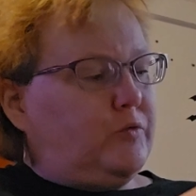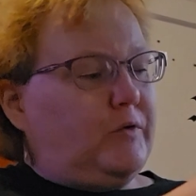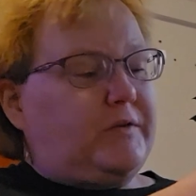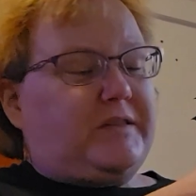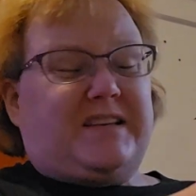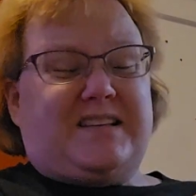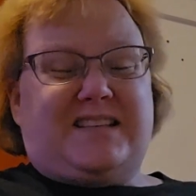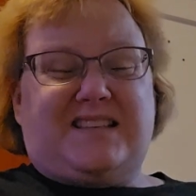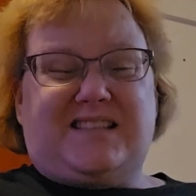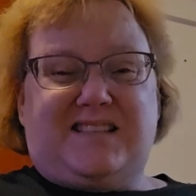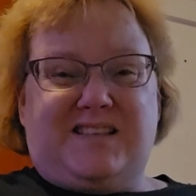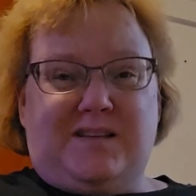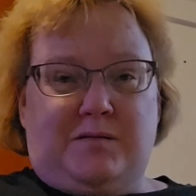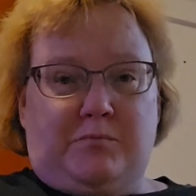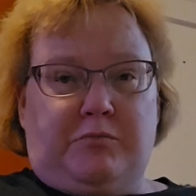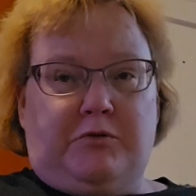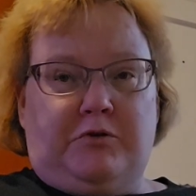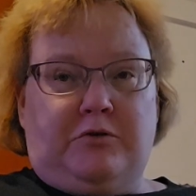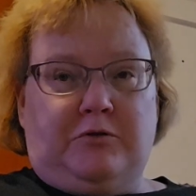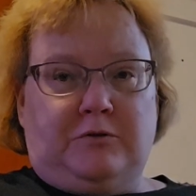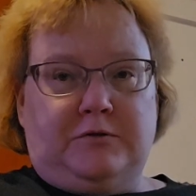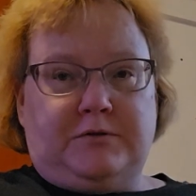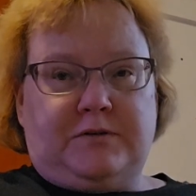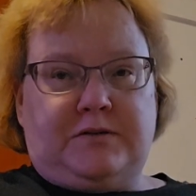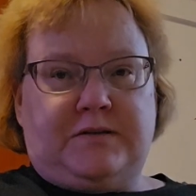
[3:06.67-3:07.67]
with the
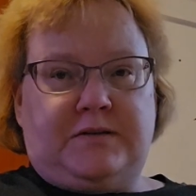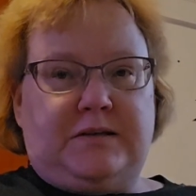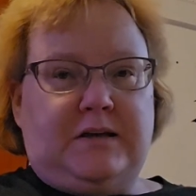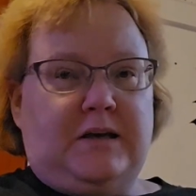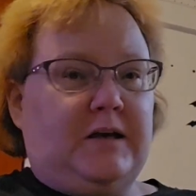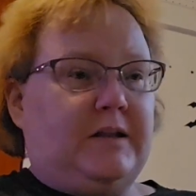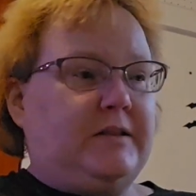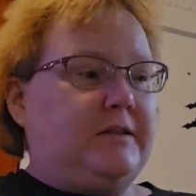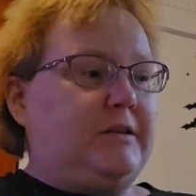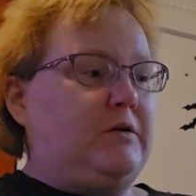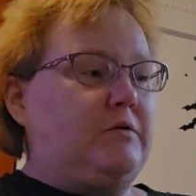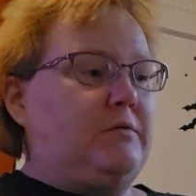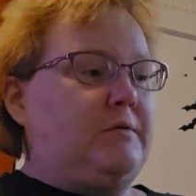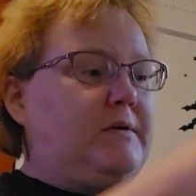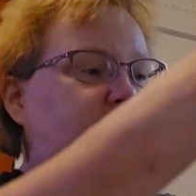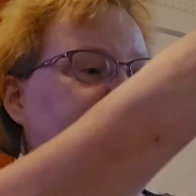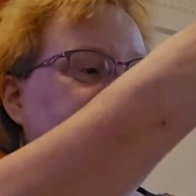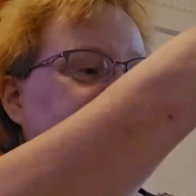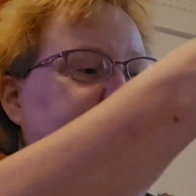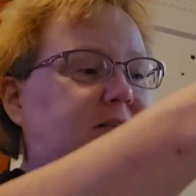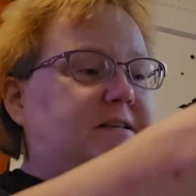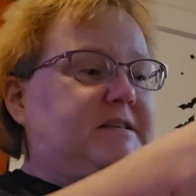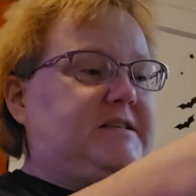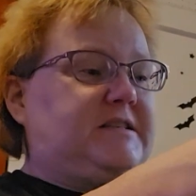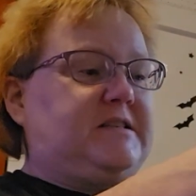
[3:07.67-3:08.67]
symbols. There
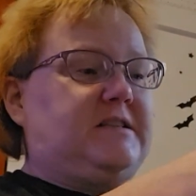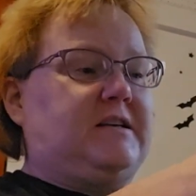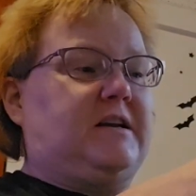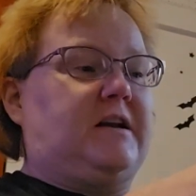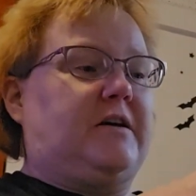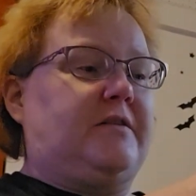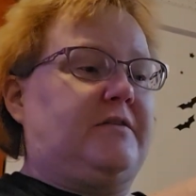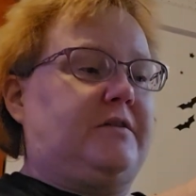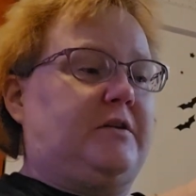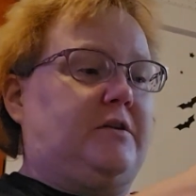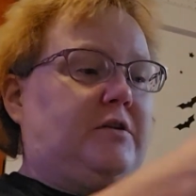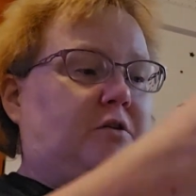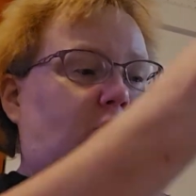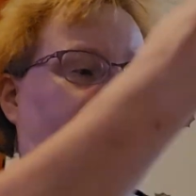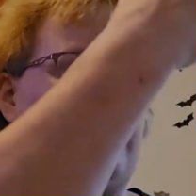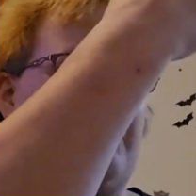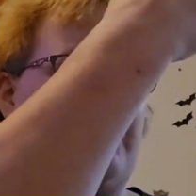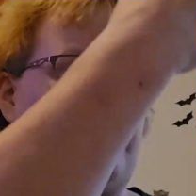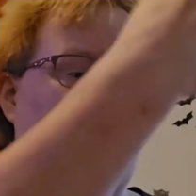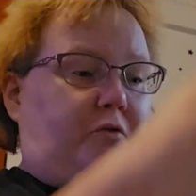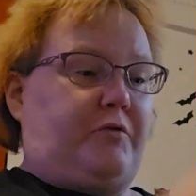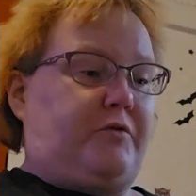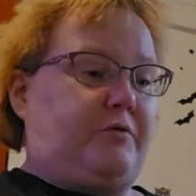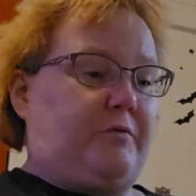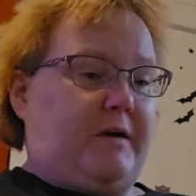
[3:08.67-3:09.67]
is listed on the
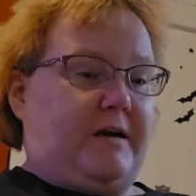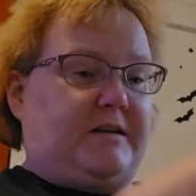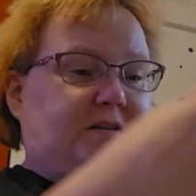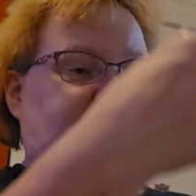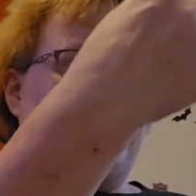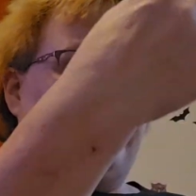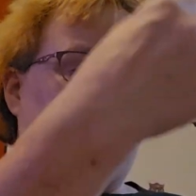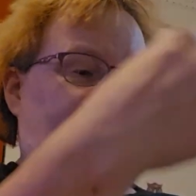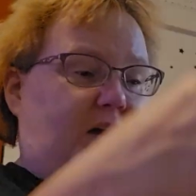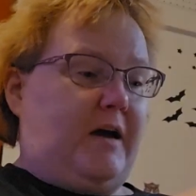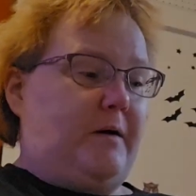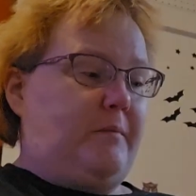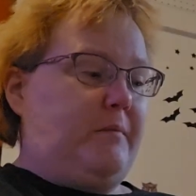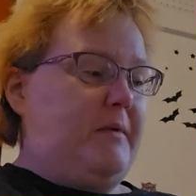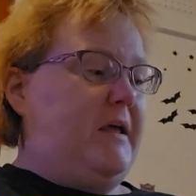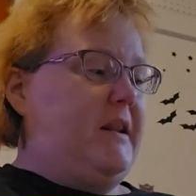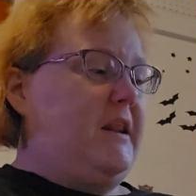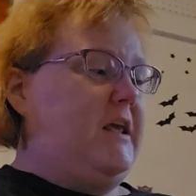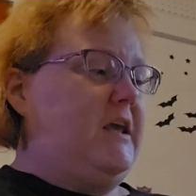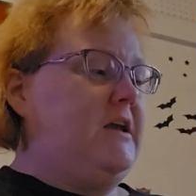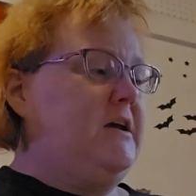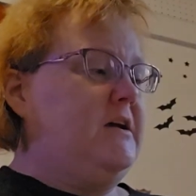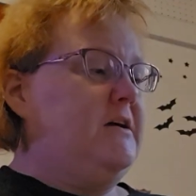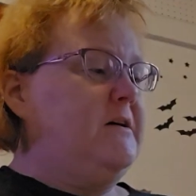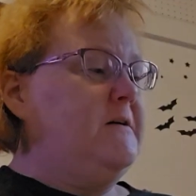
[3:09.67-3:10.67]
normal threads of how
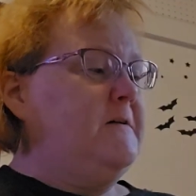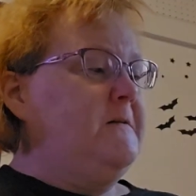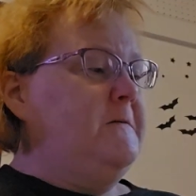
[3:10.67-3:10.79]
many,